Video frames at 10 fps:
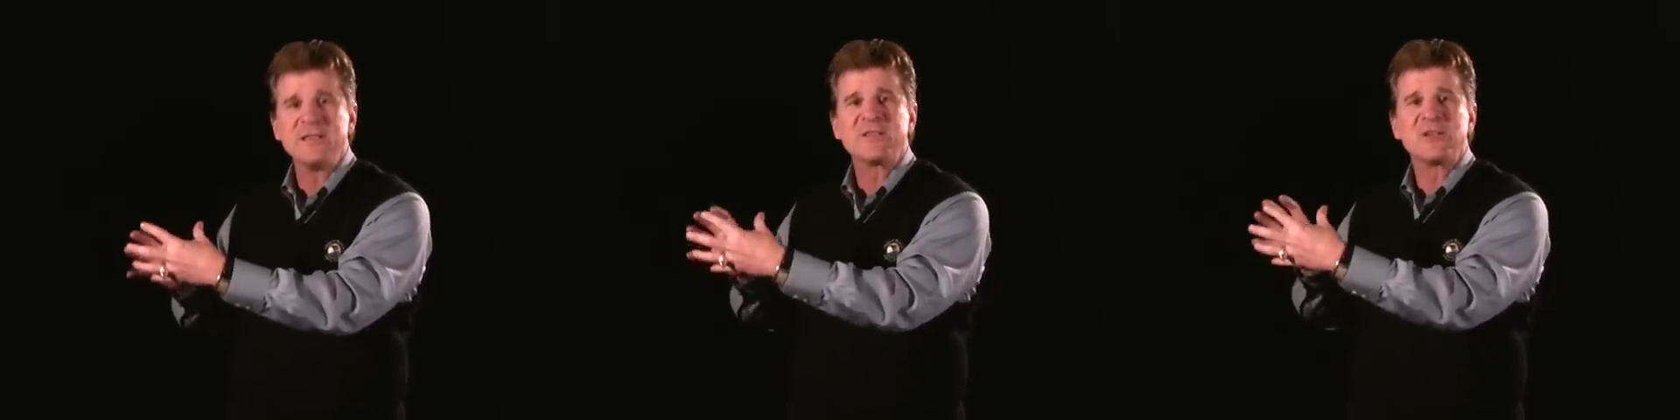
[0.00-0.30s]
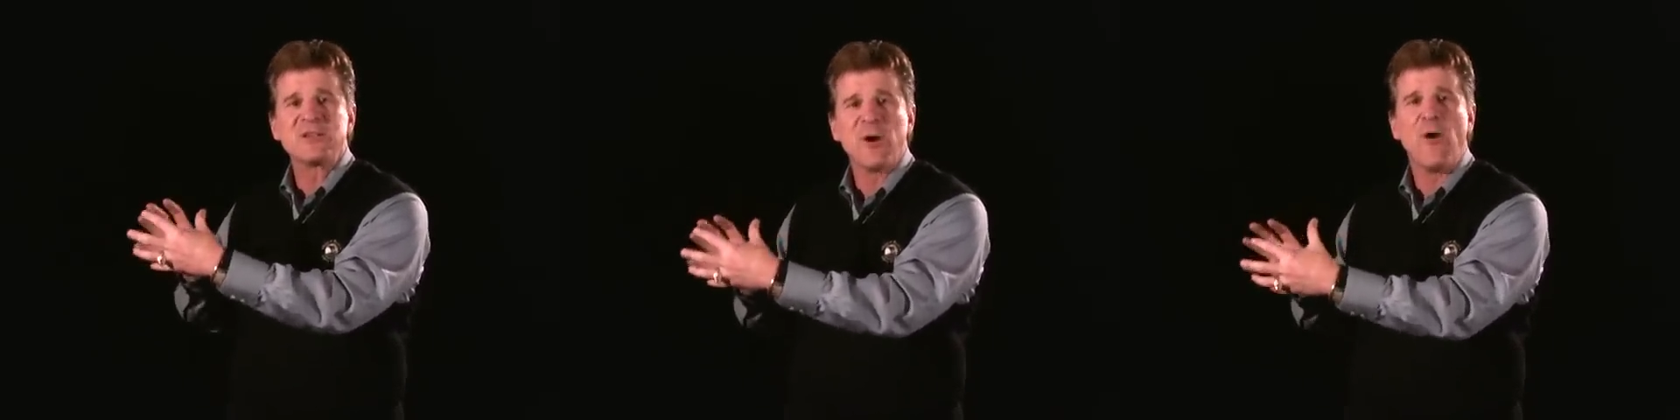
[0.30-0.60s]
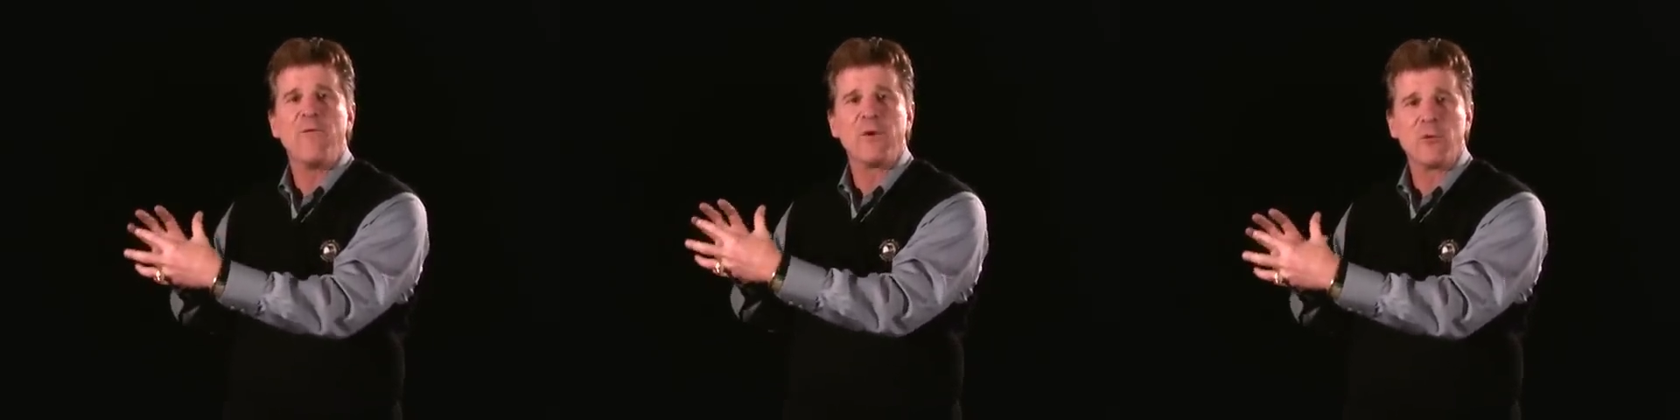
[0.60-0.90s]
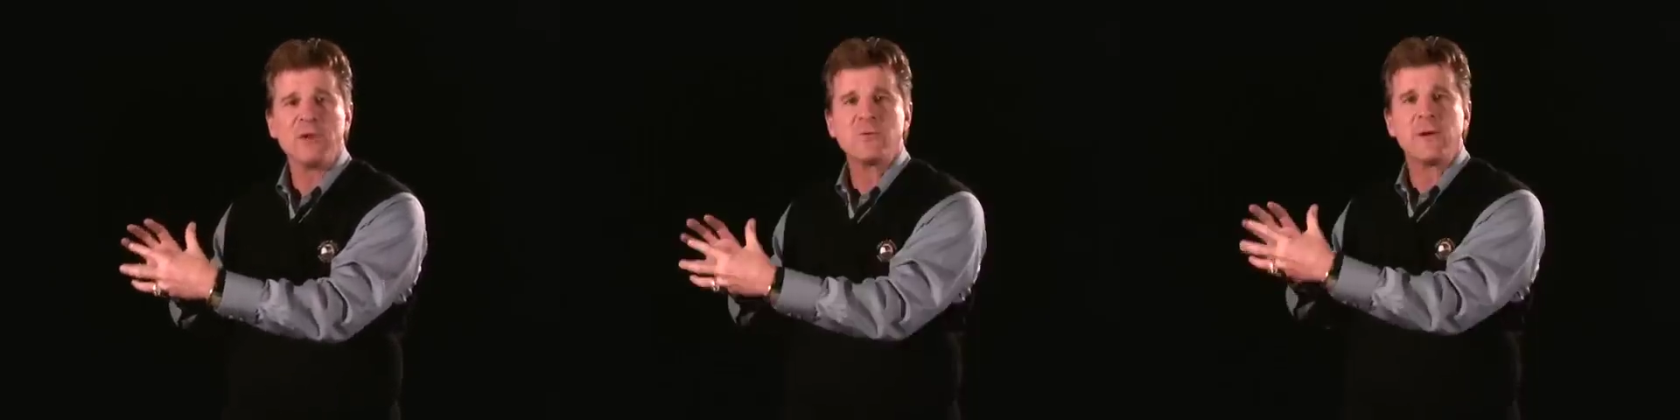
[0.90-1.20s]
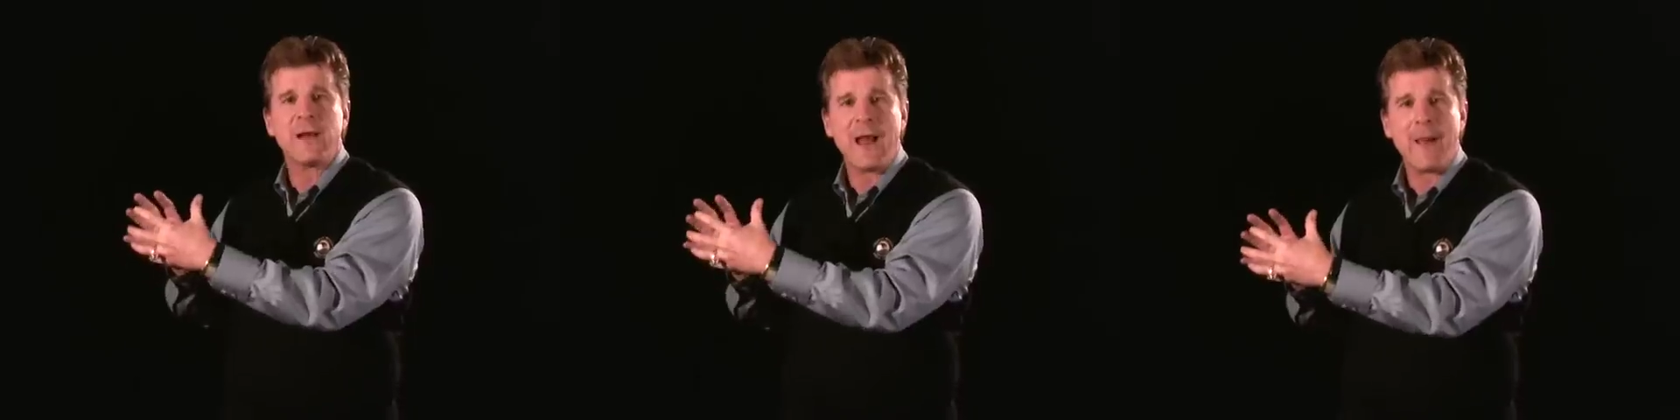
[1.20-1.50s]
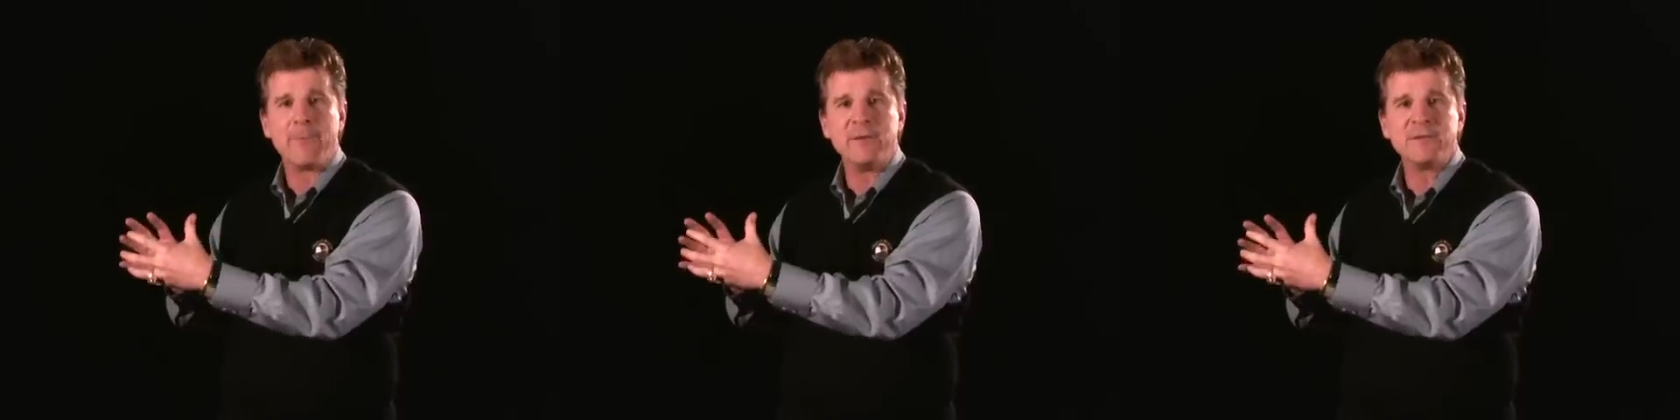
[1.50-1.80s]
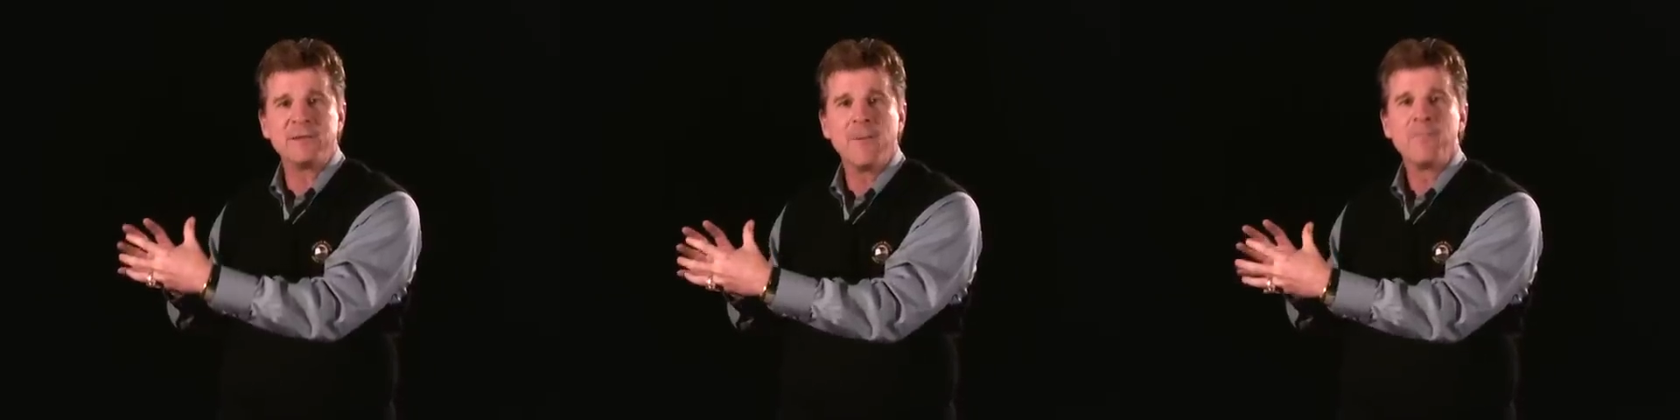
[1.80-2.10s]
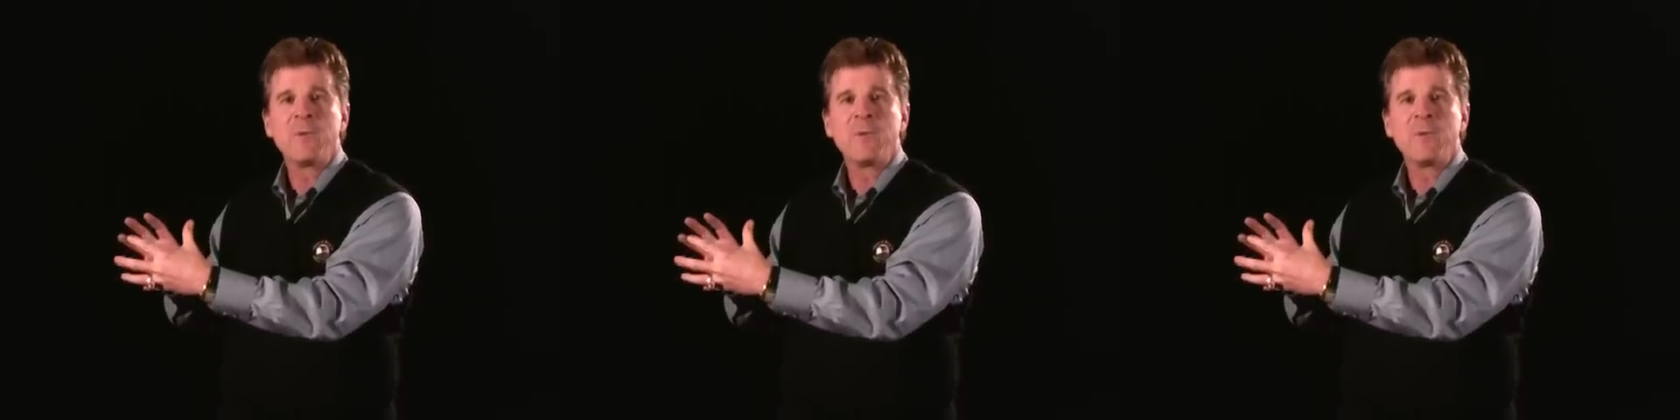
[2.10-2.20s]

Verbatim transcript: is to solve the crunch when it happens,